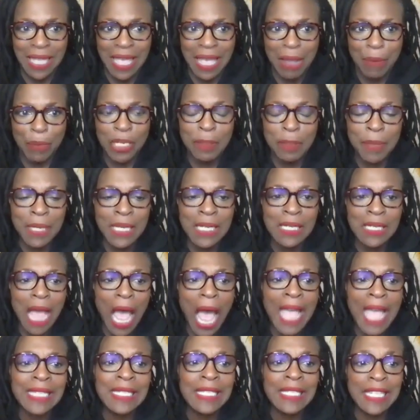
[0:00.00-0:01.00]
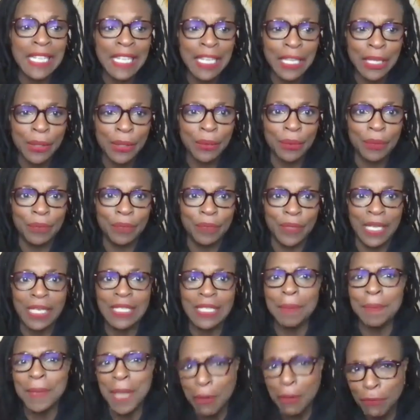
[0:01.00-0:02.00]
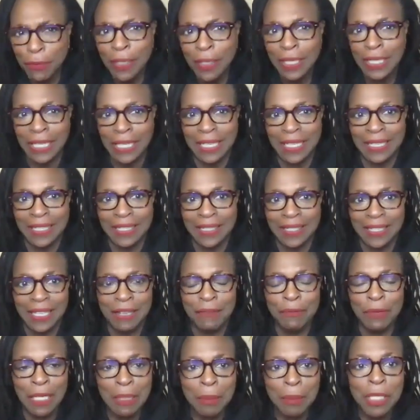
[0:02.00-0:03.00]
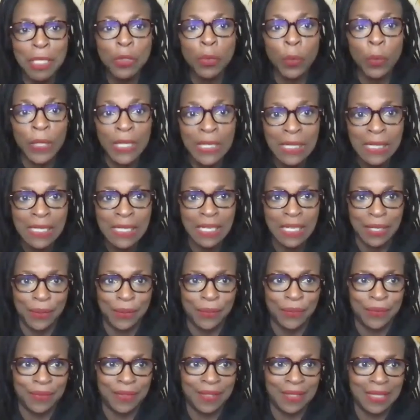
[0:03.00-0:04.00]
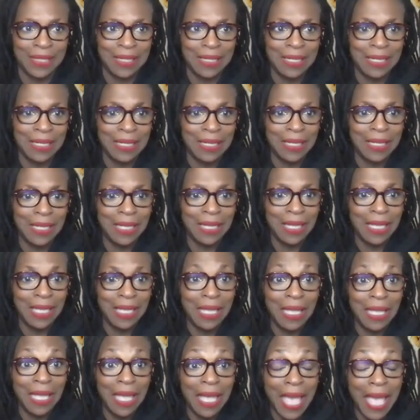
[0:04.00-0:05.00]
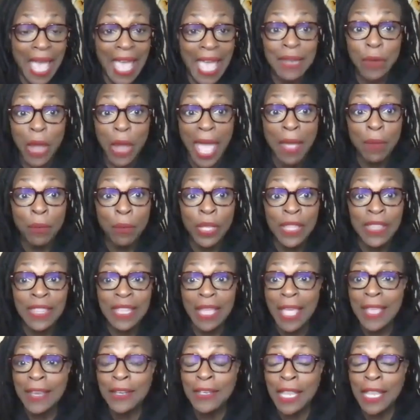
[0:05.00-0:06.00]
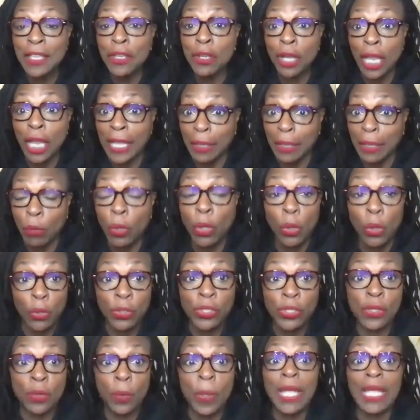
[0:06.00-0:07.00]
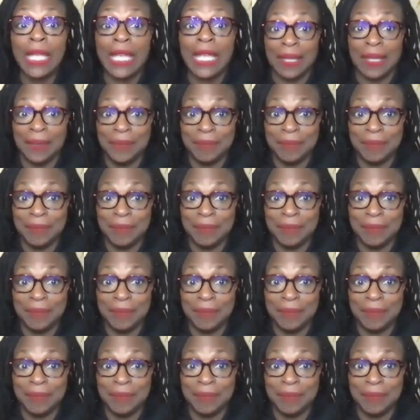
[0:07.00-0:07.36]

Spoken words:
which means I see you, except not really. It really means we see you. And then you're like, who's the we?